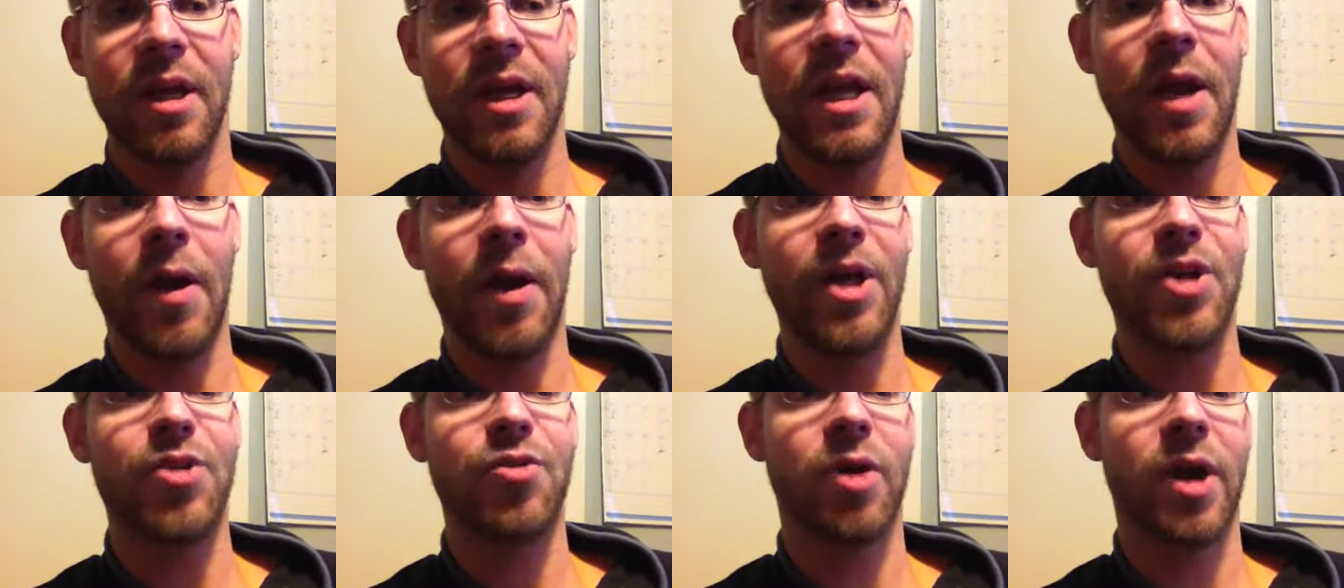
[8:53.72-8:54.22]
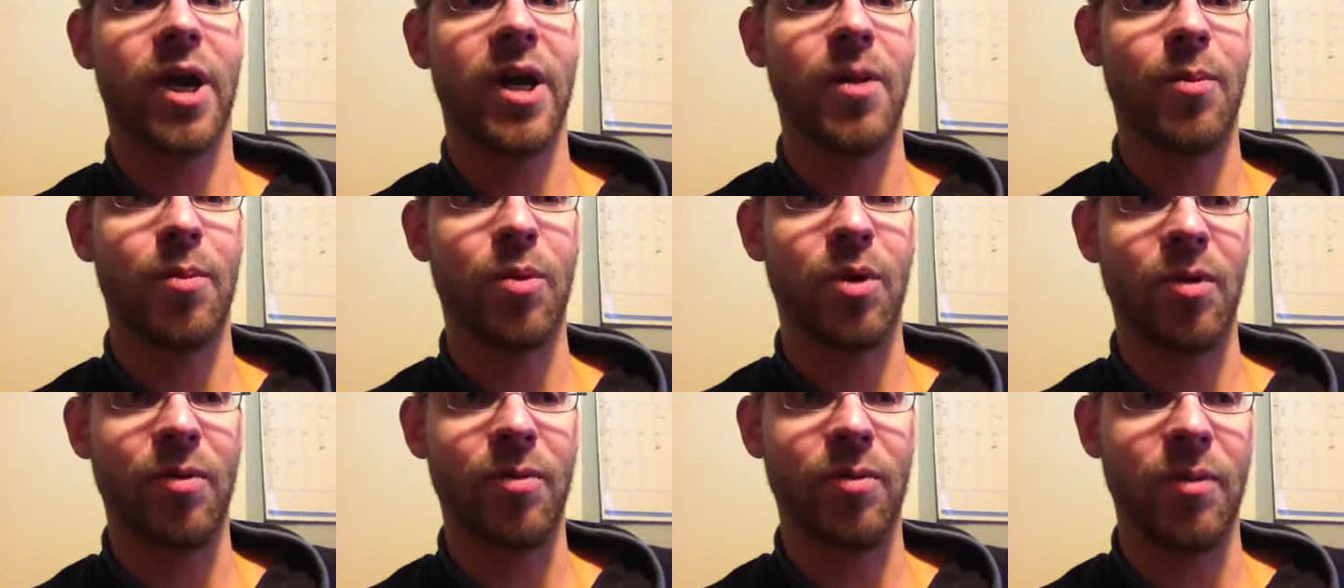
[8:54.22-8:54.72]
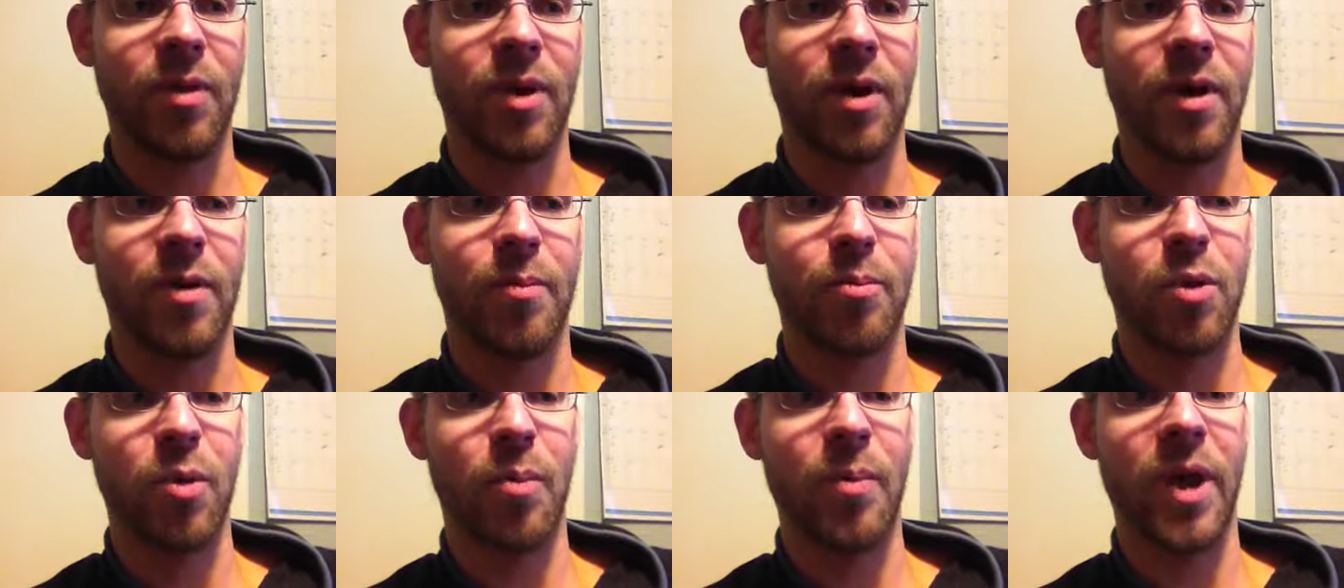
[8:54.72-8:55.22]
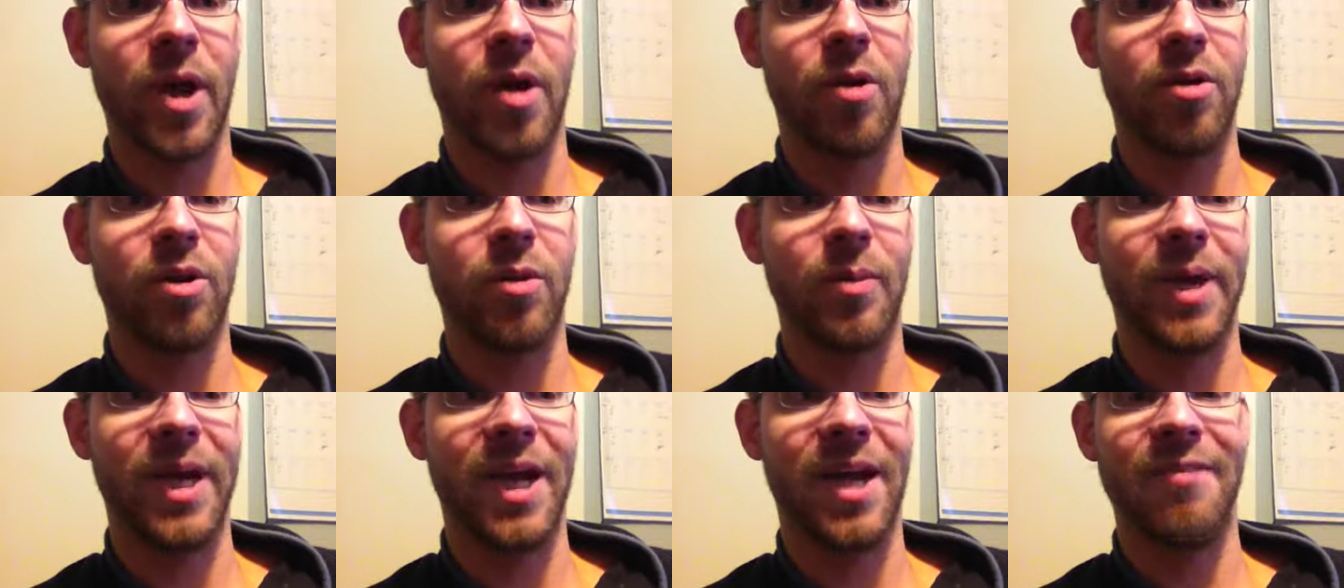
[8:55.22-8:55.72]
Now, I try to prepare
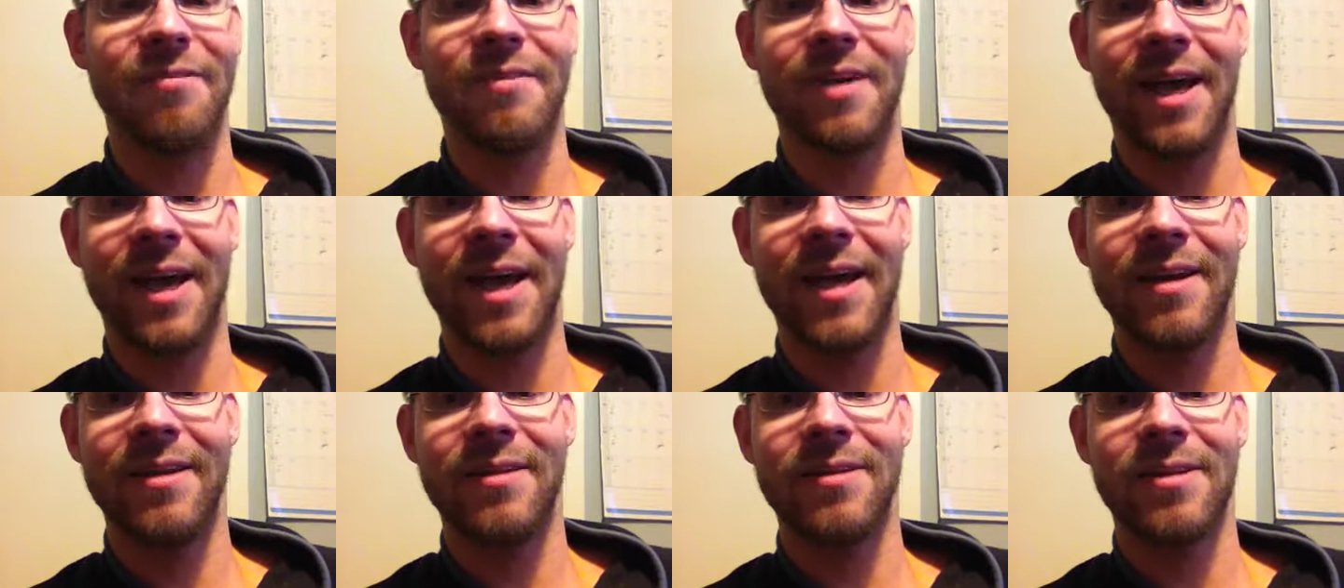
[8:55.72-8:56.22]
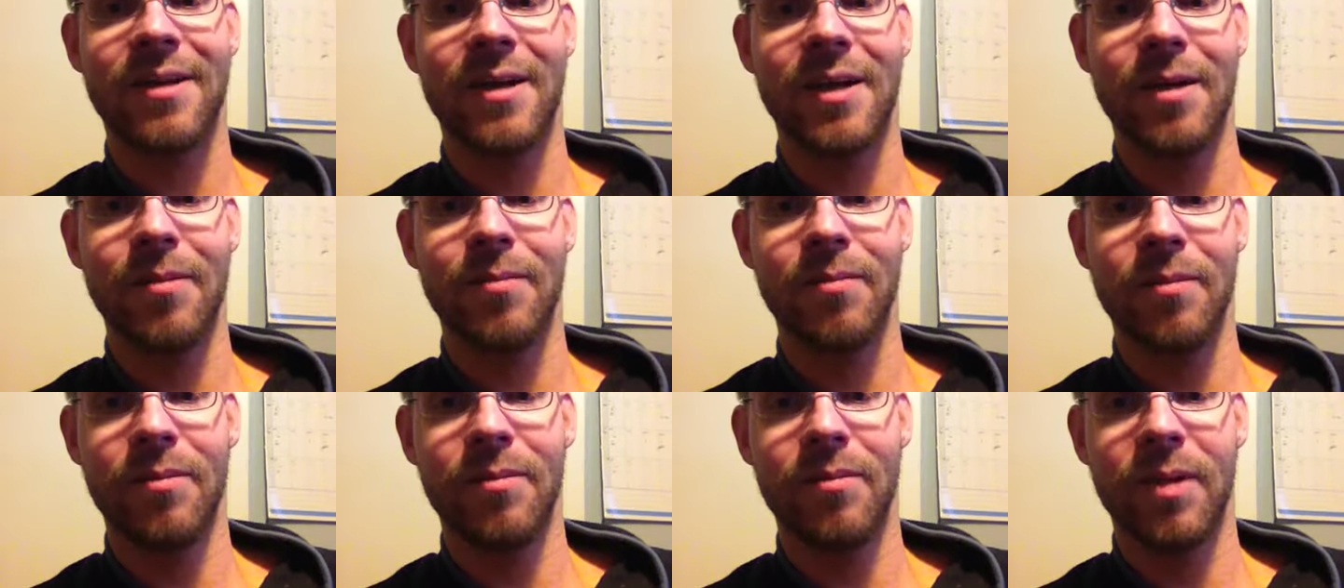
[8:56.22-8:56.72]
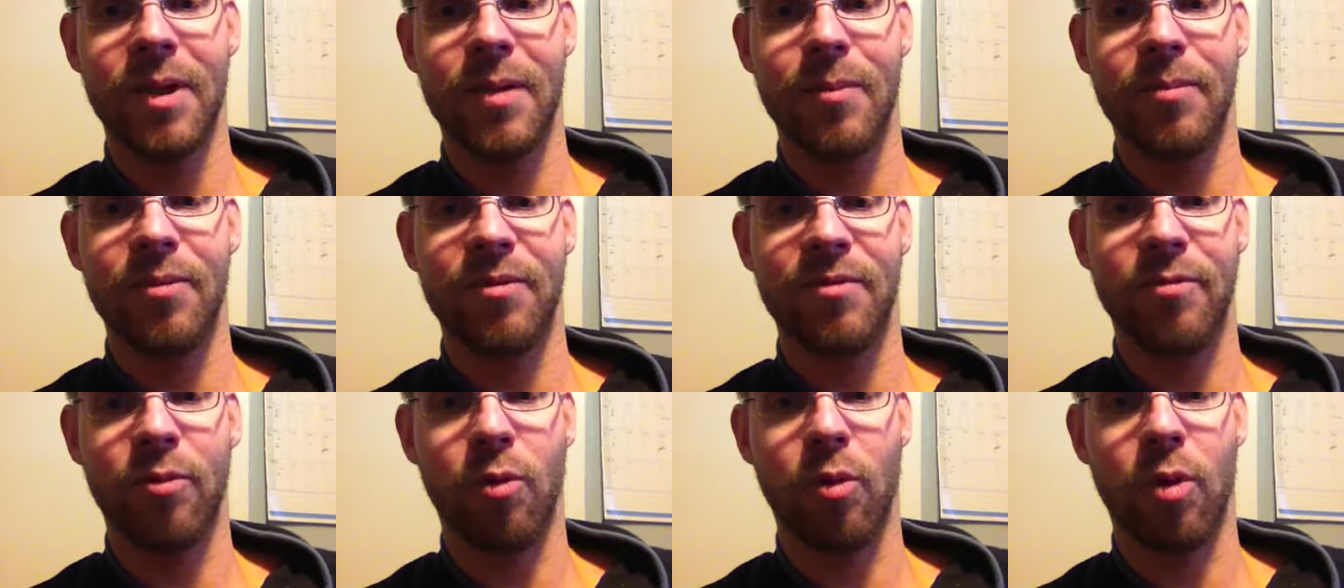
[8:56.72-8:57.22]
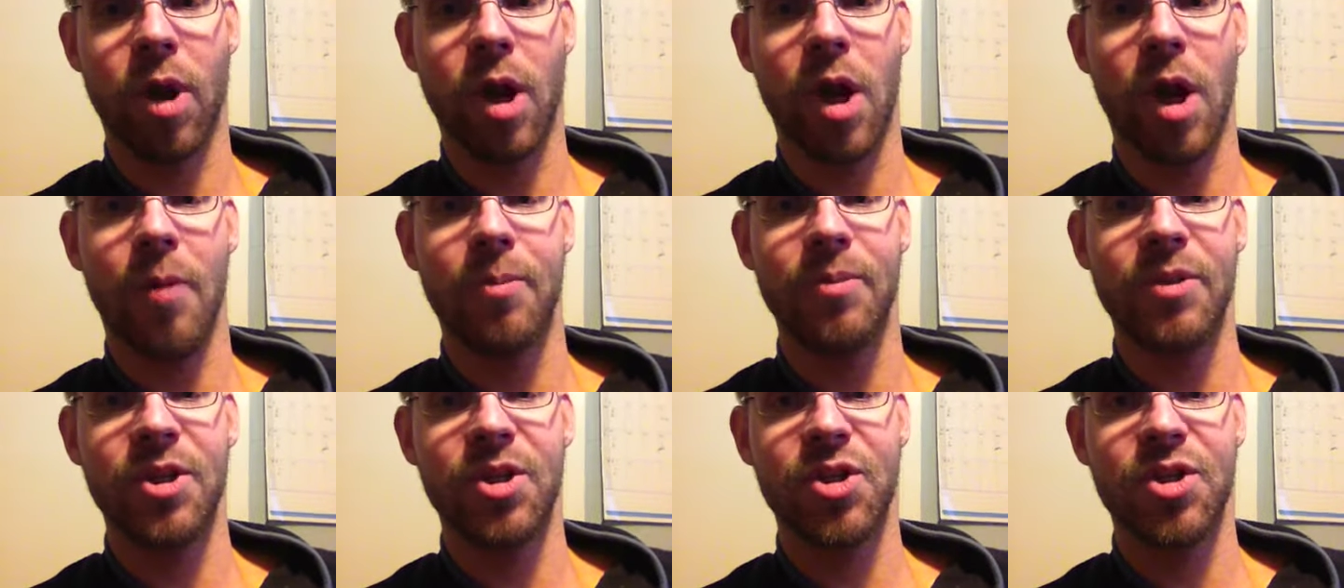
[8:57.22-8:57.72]
them enough ahead of time before
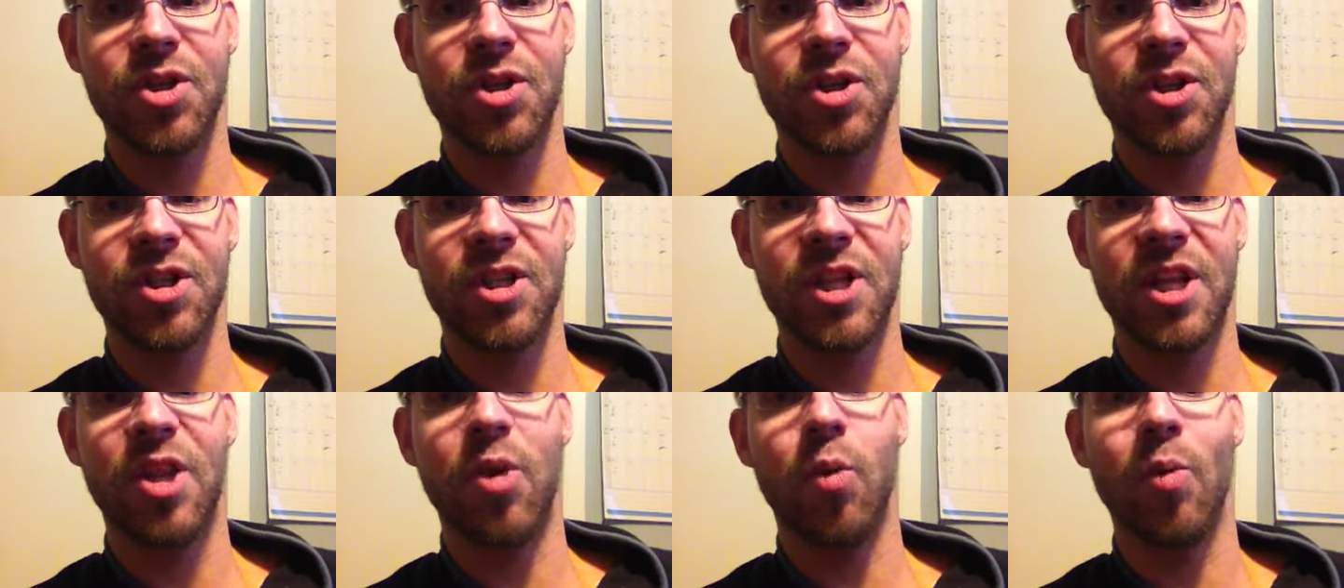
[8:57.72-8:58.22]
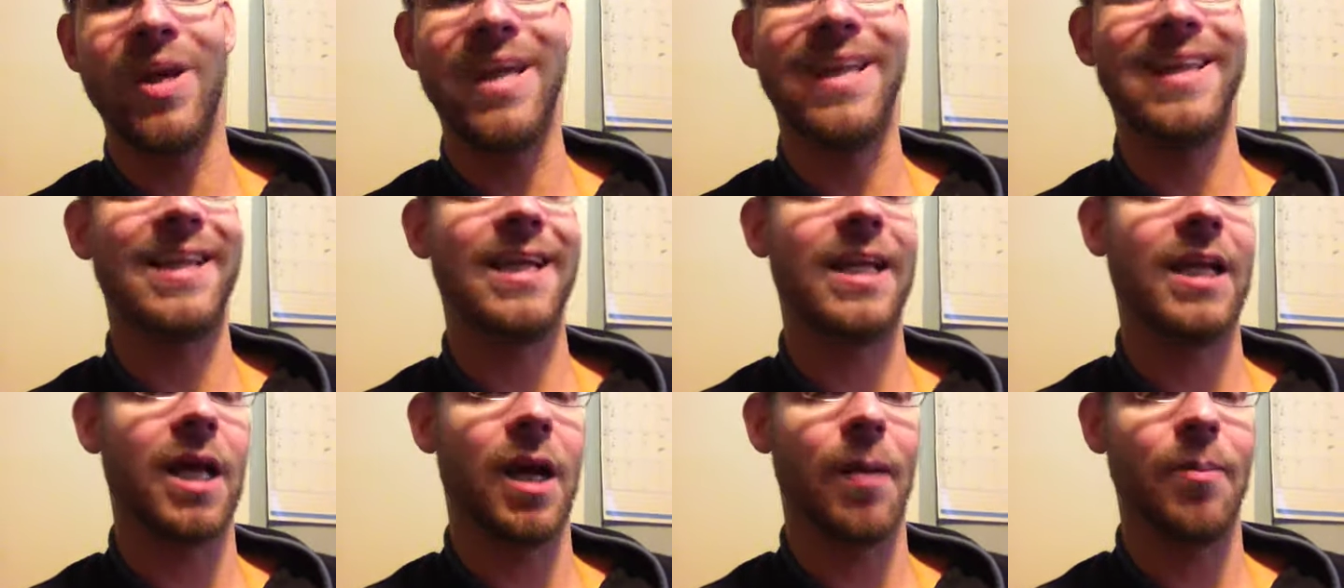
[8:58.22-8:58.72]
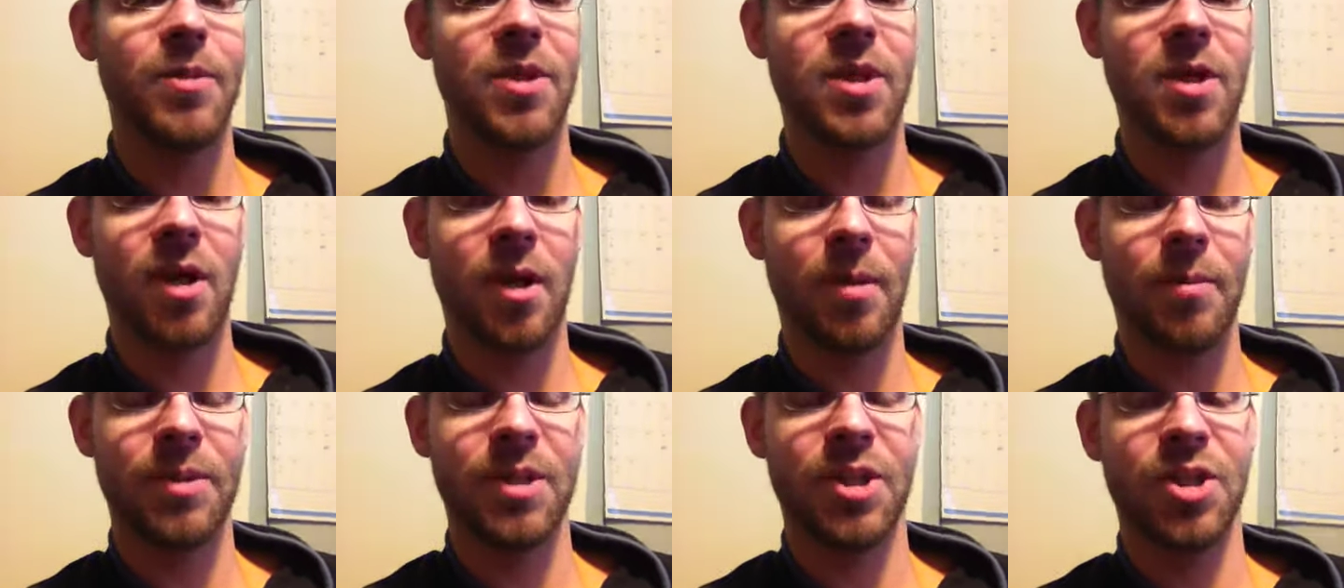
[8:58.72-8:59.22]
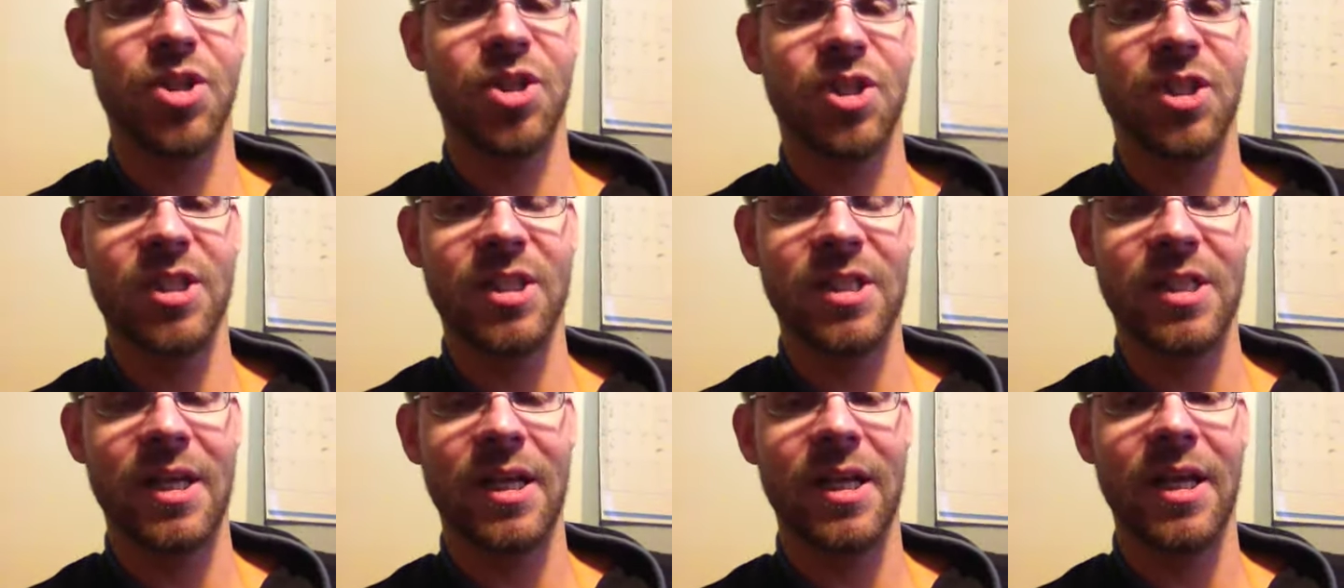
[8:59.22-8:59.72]
competitions and the week leading up to
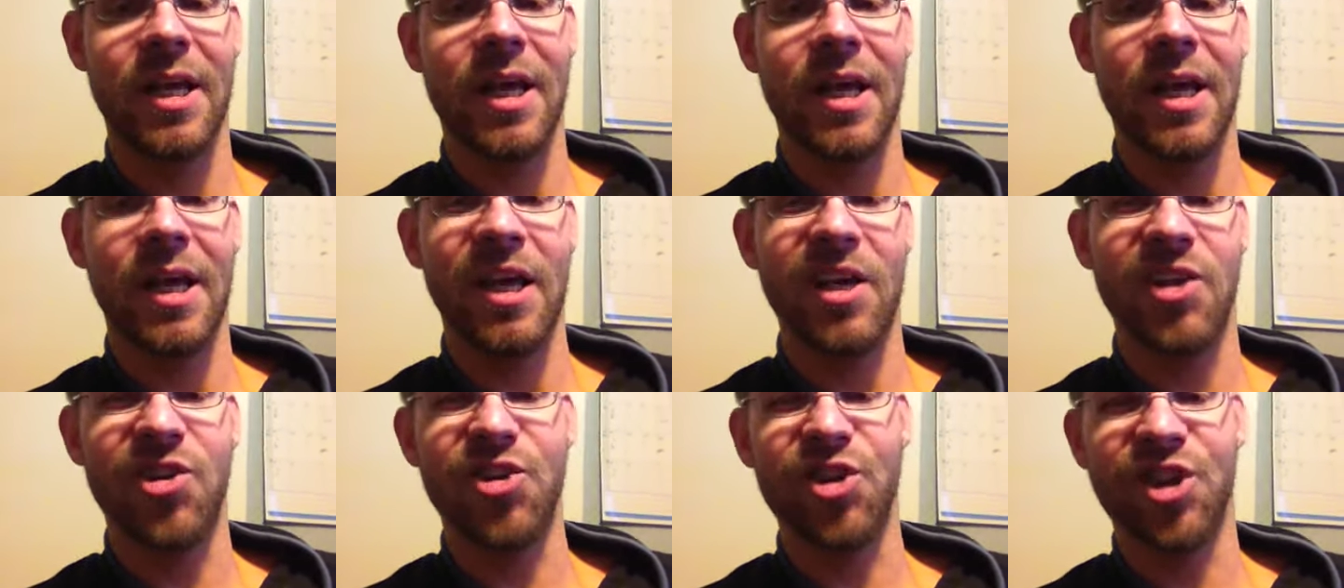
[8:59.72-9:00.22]
competitions that it